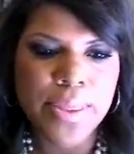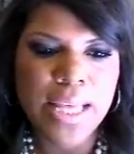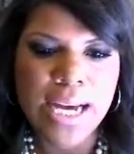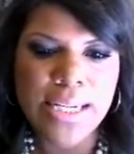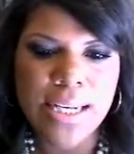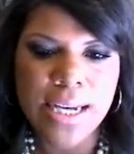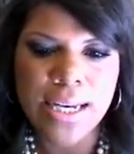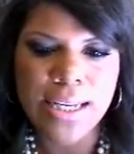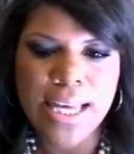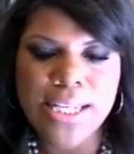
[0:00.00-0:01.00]
that
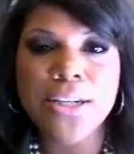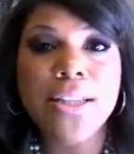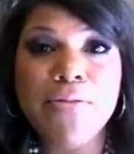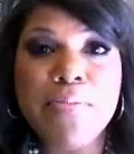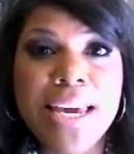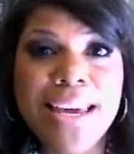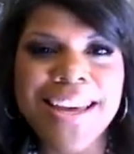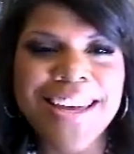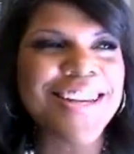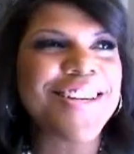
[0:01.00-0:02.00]
they still love me,
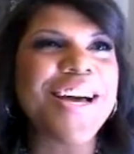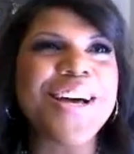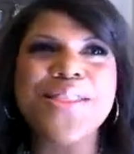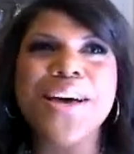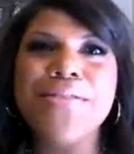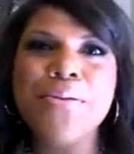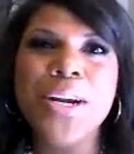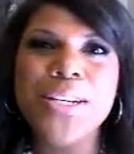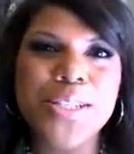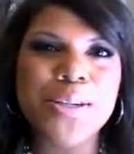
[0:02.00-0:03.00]
and a lot of them
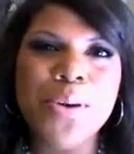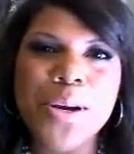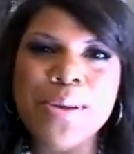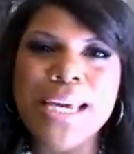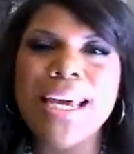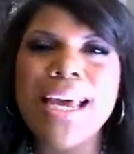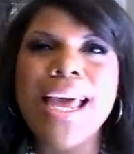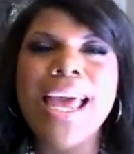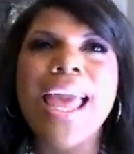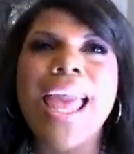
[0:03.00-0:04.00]
wanted to support me.
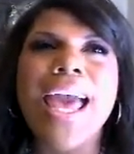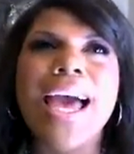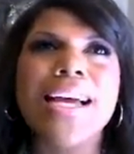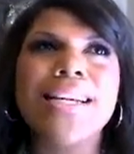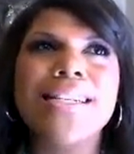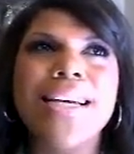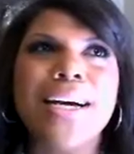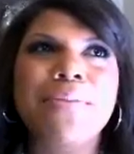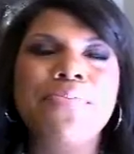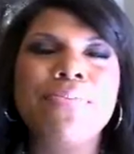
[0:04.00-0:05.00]
And
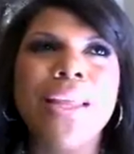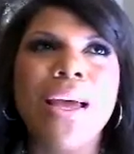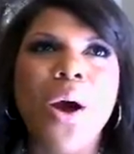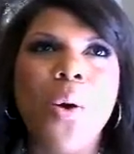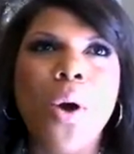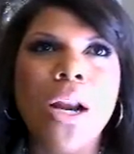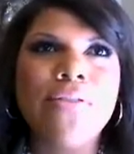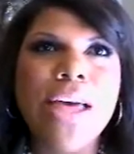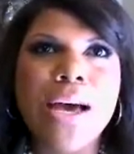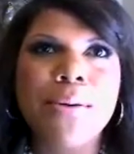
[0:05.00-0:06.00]
one
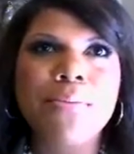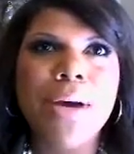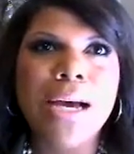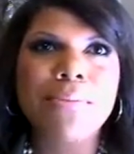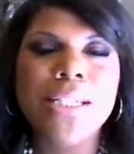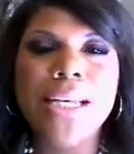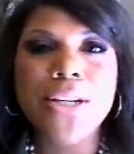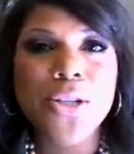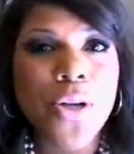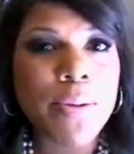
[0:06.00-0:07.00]
of them
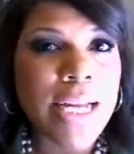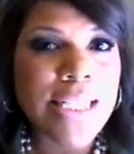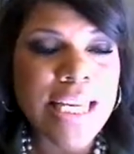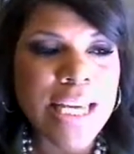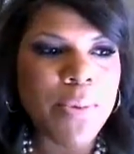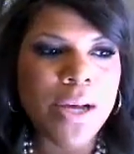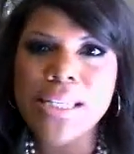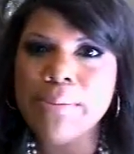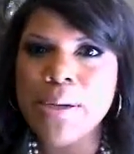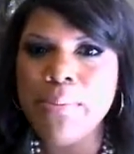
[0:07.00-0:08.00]
decided to join my team on
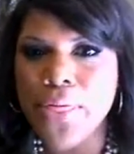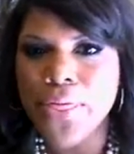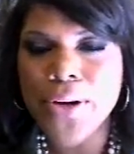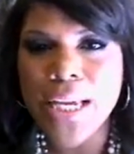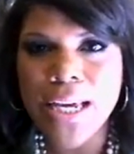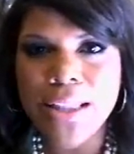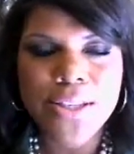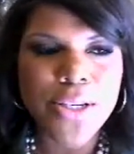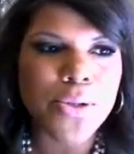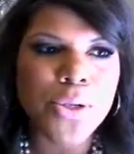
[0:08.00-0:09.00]
September 30th,
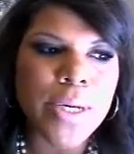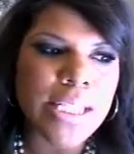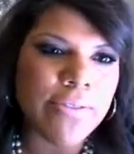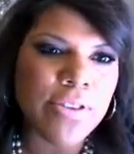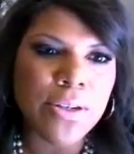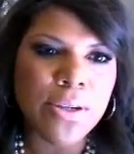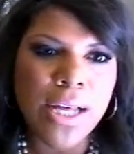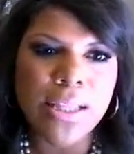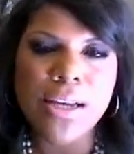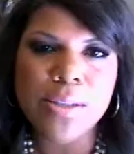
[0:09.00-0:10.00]
so 2 weeks after
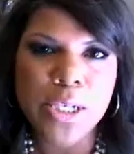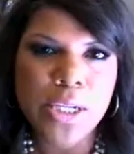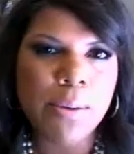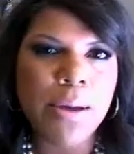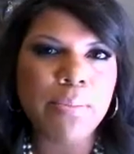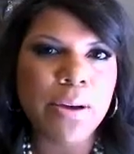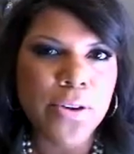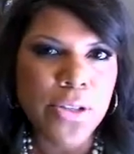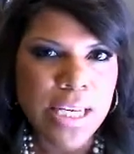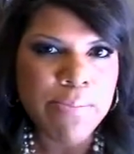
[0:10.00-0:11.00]
I'd lost my job, I had my
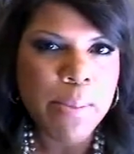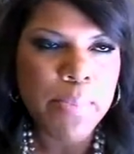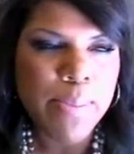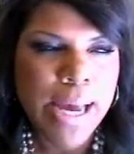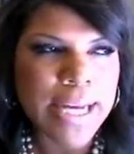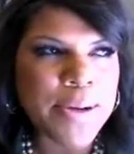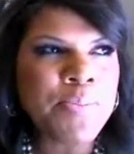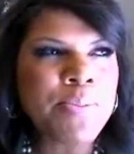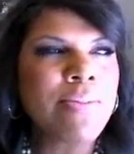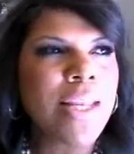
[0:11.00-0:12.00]
first team member back,
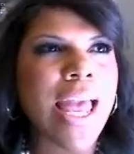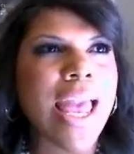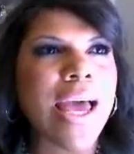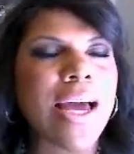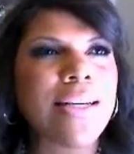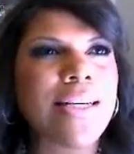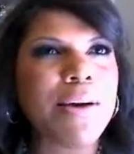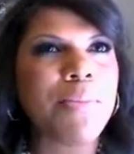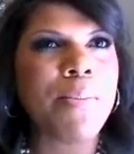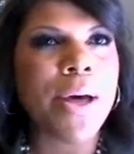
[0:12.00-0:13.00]
and
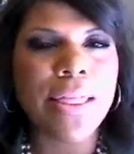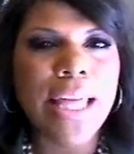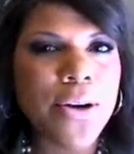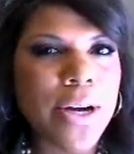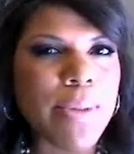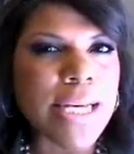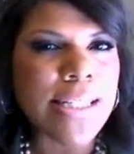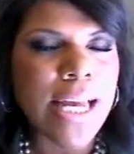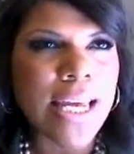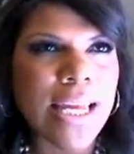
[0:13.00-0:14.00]
a month later I had my
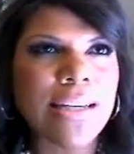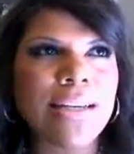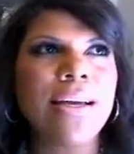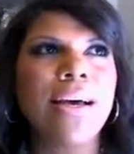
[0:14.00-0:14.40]
second,